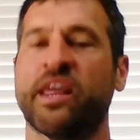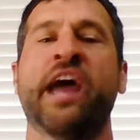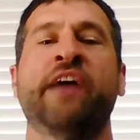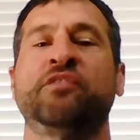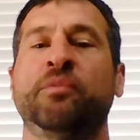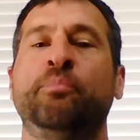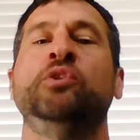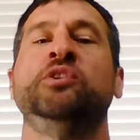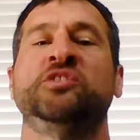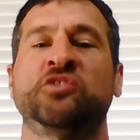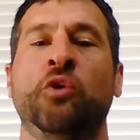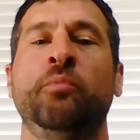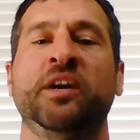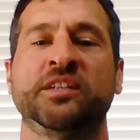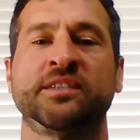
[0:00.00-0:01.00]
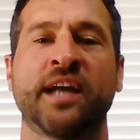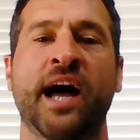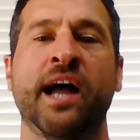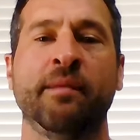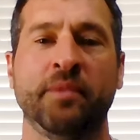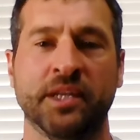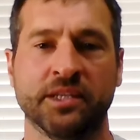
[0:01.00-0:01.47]
they have to put so much
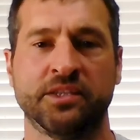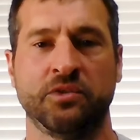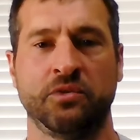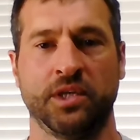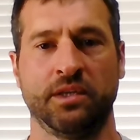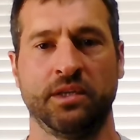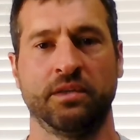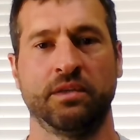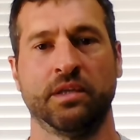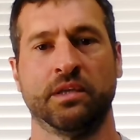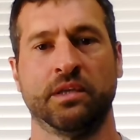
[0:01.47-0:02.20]
time into it.